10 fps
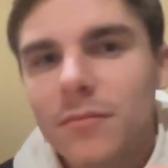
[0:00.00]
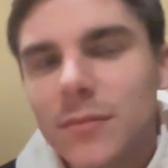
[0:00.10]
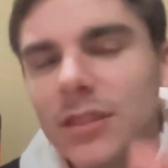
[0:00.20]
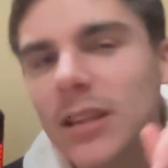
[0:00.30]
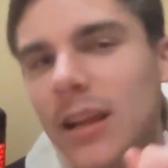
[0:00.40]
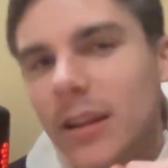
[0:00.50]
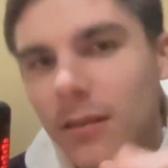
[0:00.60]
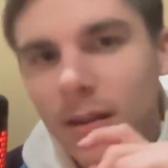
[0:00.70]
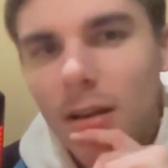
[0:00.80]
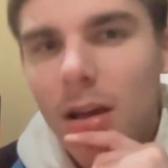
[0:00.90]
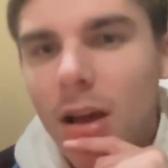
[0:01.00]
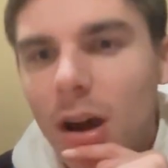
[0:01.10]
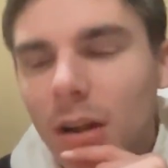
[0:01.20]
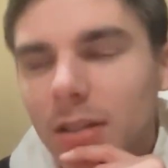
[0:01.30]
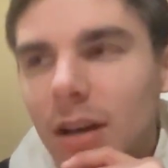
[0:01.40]
staying
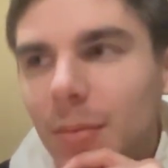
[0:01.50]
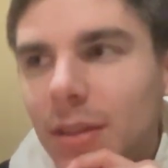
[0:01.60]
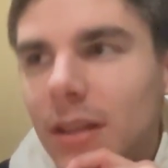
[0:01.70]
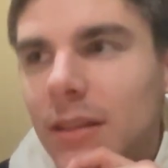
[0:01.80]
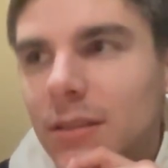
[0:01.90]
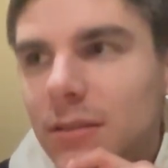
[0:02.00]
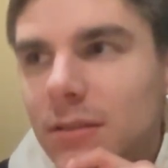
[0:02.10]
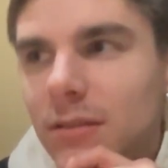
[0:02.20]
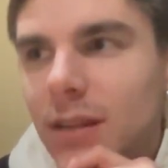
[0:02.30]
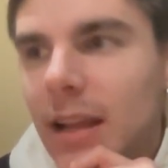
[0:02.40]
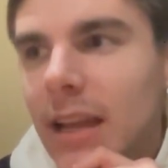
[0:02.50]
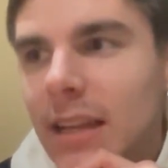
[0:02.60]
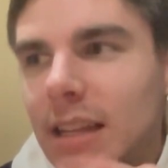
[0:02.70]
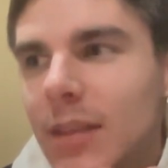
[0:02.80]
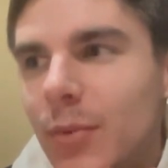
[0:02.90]
on top of things and
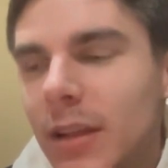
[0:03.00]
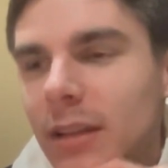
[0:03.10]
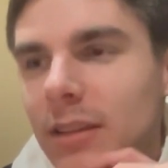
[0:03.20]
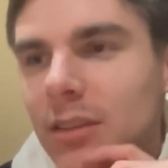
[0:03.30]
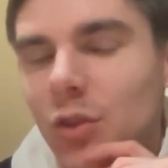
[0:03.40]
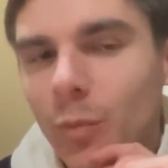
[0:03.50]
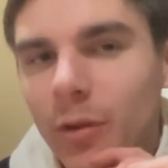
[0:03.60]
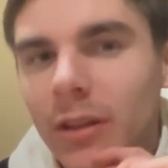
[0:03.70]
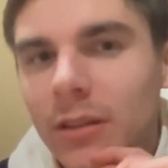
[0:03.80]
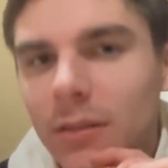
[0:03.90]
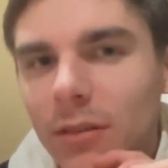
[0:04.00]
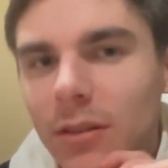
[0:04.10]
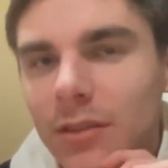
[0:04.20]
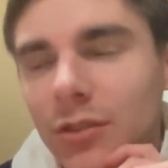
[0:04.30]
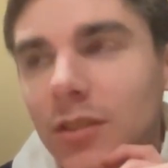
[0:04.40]
keeping discipline,
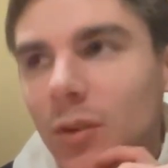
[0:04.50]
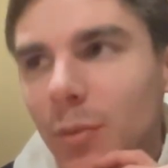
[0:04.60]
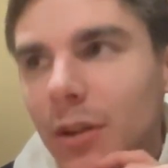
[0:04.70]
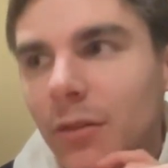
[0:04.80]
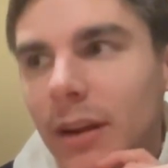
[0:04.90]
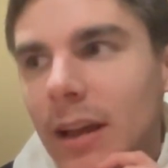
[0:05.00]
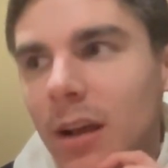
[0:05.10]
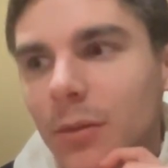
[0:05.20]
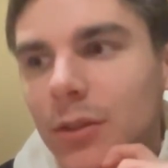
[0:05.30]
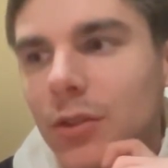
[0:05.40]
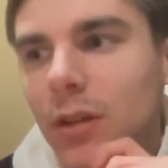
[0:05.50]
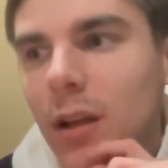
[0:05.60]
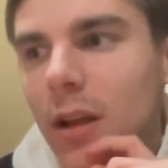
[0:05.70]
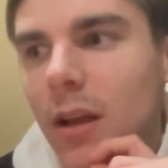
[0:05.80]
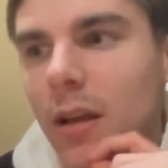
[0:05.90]
because discipline right now has
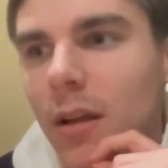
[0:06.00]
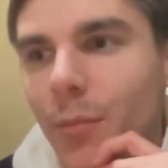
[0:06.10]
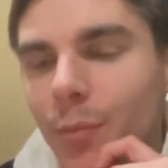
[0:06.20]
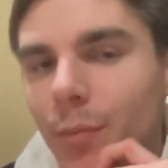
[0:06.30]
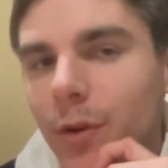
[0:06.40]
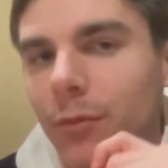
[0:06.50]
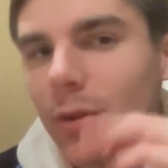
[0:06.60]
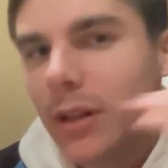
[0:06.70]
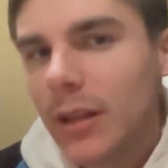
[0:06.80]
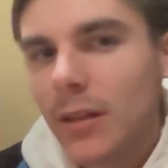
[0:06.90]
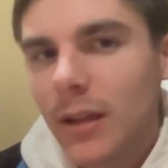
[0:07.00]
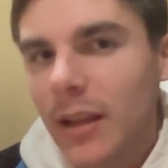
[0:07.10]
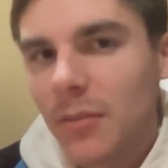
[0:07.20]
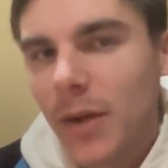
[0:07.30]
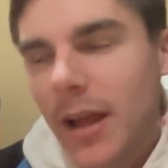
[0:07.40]
been really
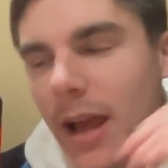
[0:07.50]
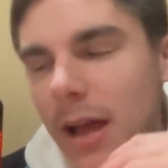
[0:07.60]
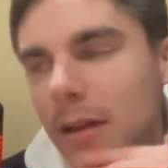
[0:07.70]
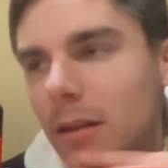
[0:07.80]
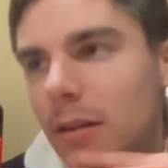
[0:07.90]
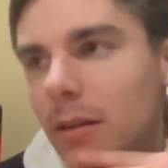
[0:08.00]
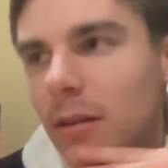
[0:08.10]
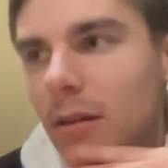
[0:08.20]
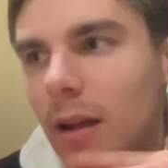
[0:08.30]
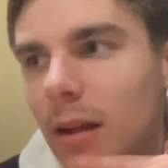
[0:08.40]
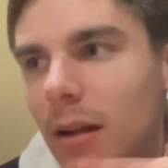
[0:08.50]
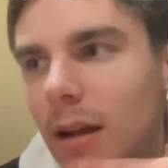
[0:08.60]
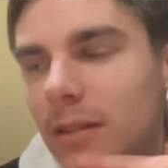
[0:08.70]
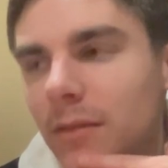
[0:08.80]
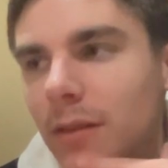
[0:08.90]
in my head
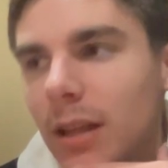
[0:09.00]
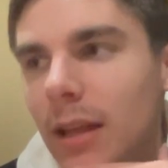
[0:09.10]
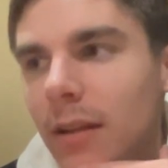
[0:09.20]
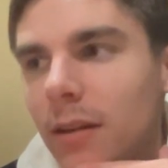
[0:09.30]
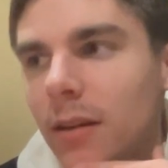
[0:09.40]
as of late,